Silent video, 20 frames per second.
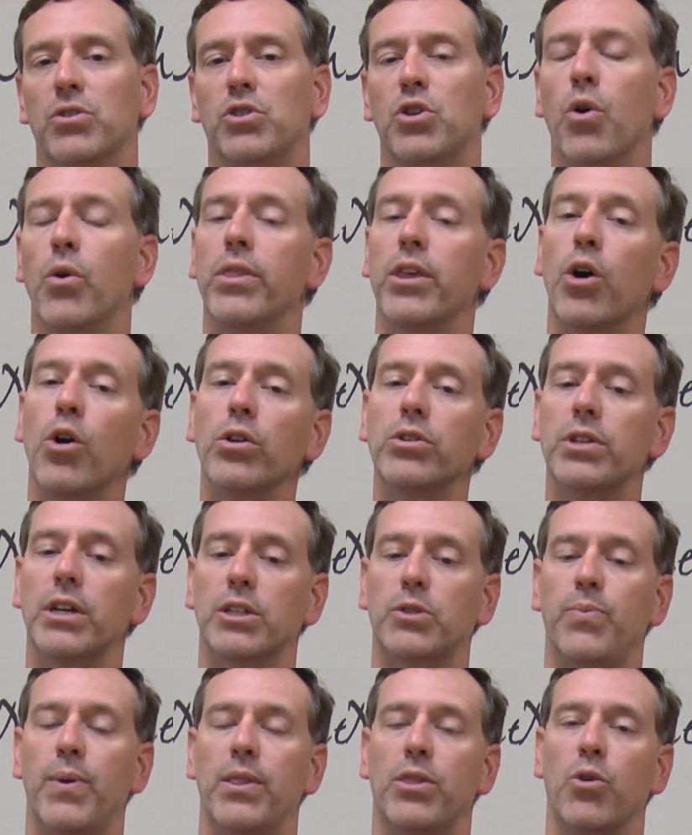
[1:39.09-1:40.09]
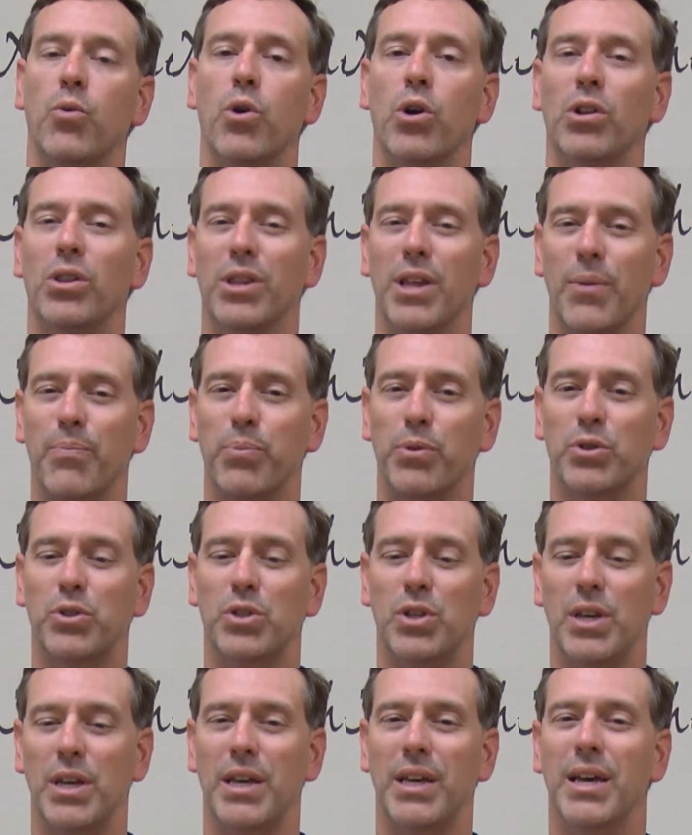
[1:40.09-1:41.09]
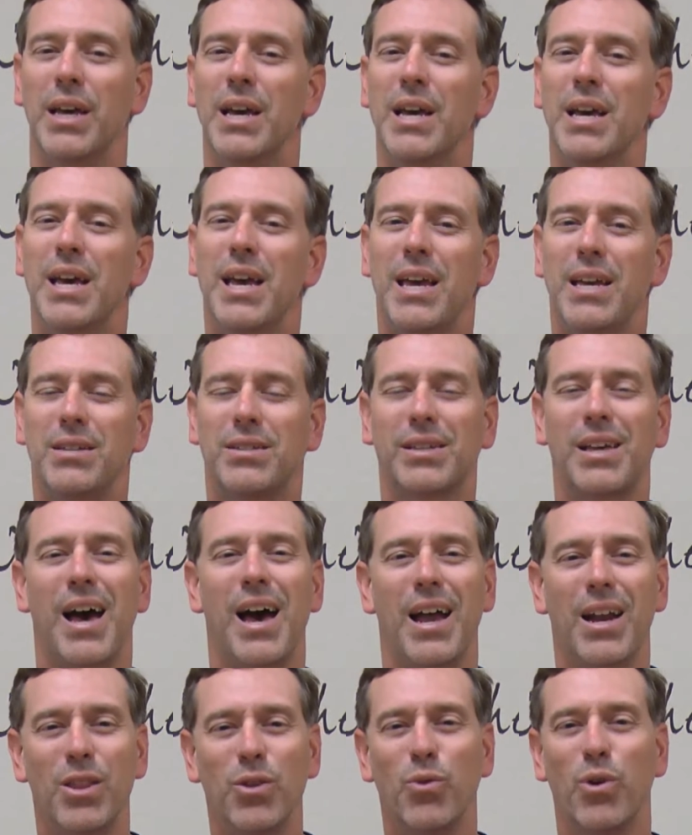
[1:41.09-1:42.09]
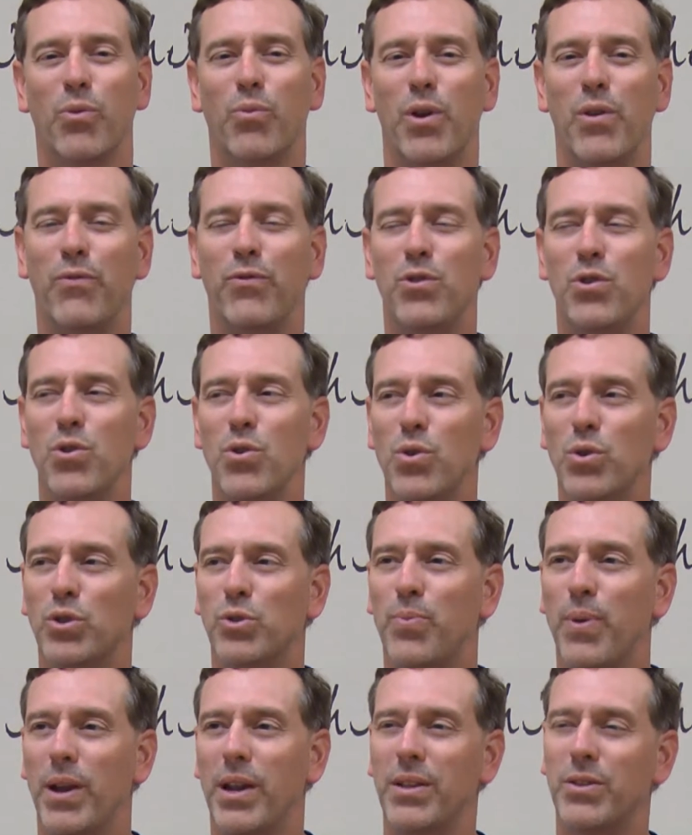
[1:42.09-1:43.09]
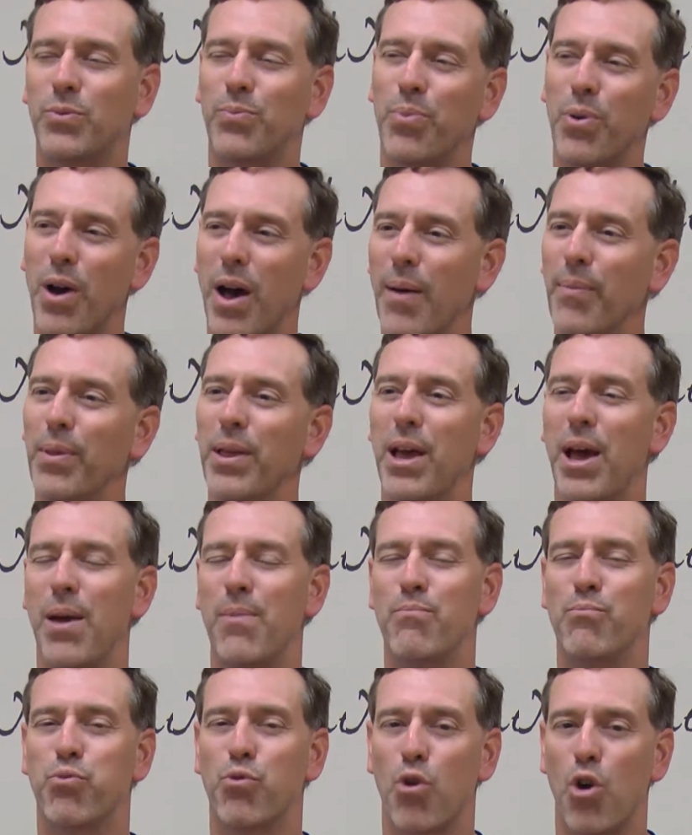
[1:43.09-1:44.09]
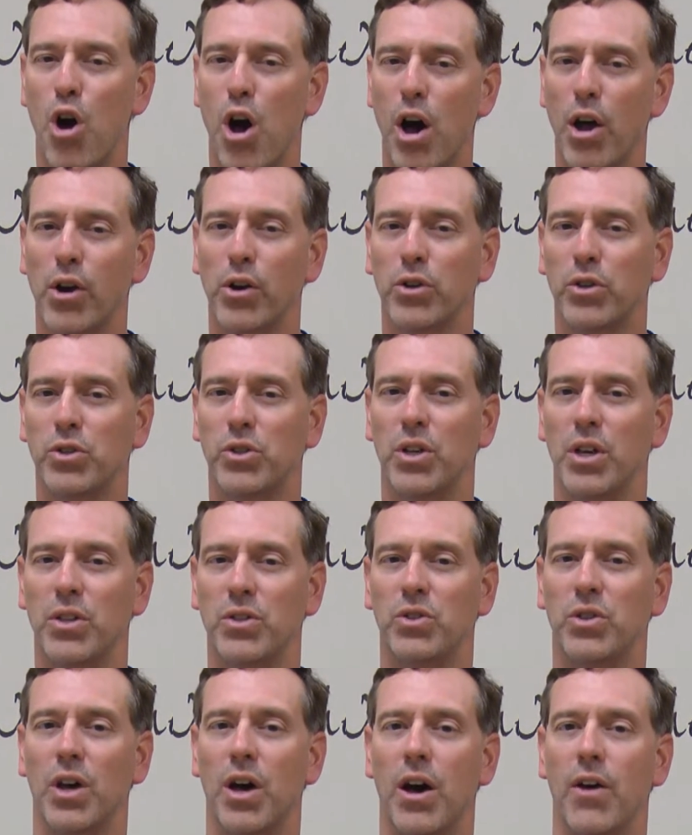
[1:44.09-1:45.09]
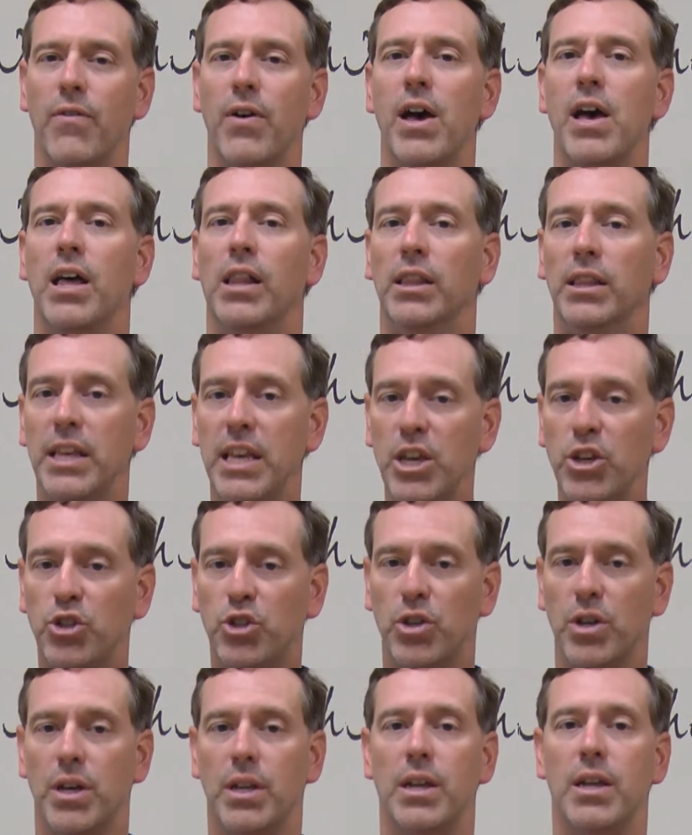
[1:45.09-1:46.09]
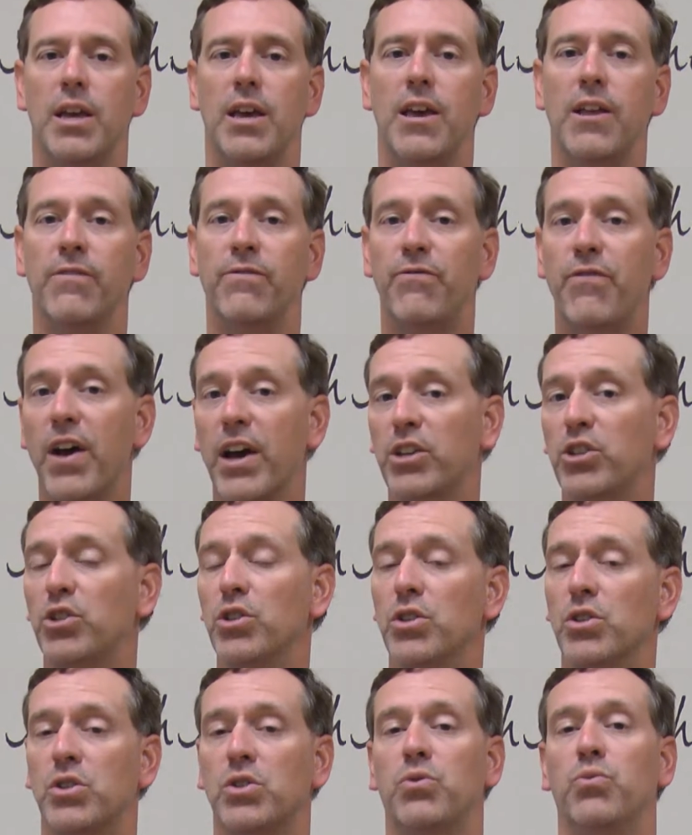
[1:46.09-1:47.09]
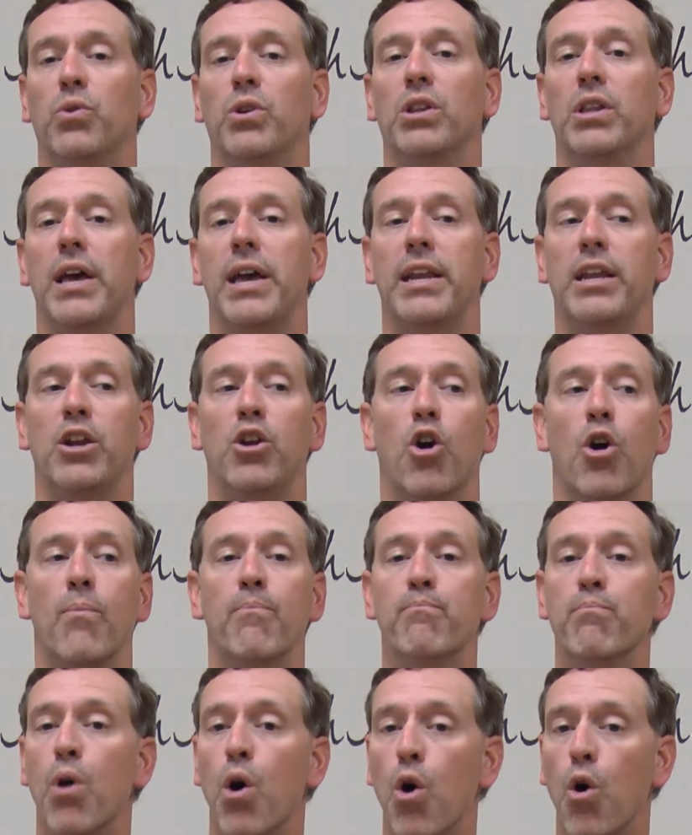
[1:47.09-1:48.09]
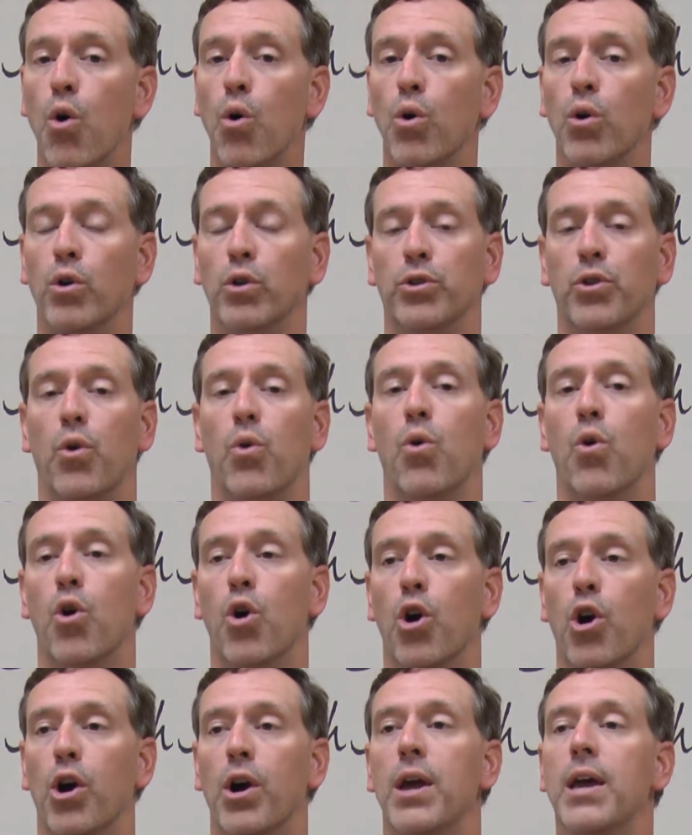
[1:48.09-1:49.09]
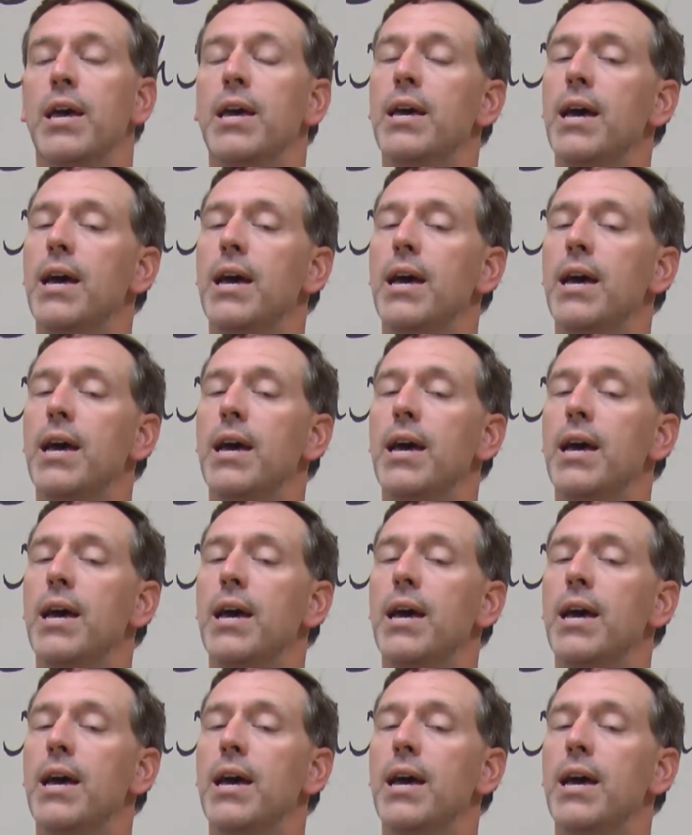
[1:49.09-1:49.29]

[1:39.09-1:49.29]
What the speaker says: So in the Old Testament, the word leprosy is kind of the word we've used, but it's probably a broader sense of lesion, infectious related, or mold, or